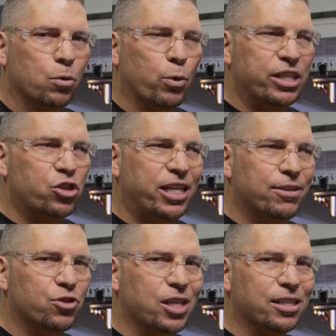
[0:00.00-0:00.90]
which
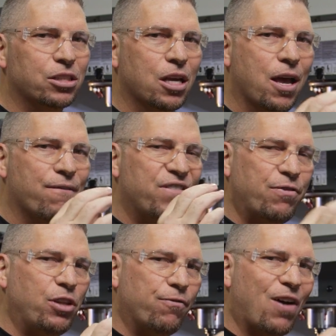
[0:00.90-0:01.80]
gives us
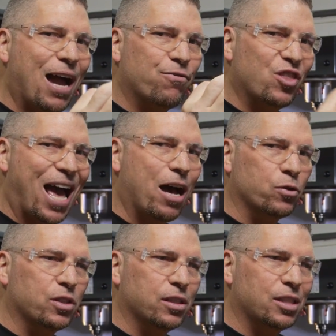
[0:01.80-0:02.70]
55
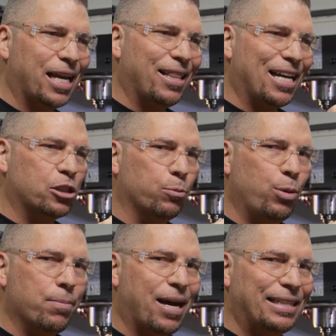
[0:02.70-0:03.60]
thousandths, and that's gonna
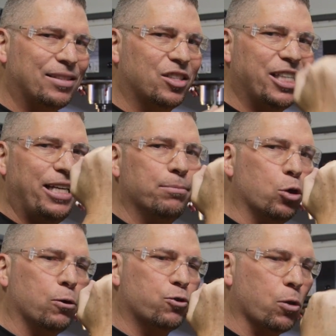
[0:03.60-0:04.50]
be my Z
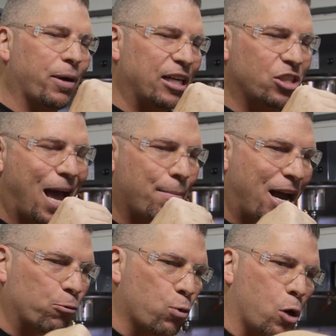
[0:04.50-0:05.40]
move. So by the time
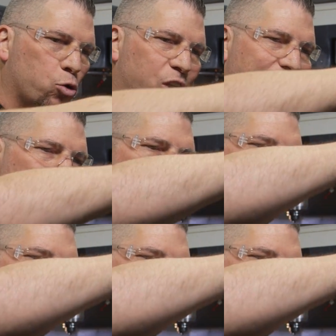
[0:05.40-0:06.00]
I rotate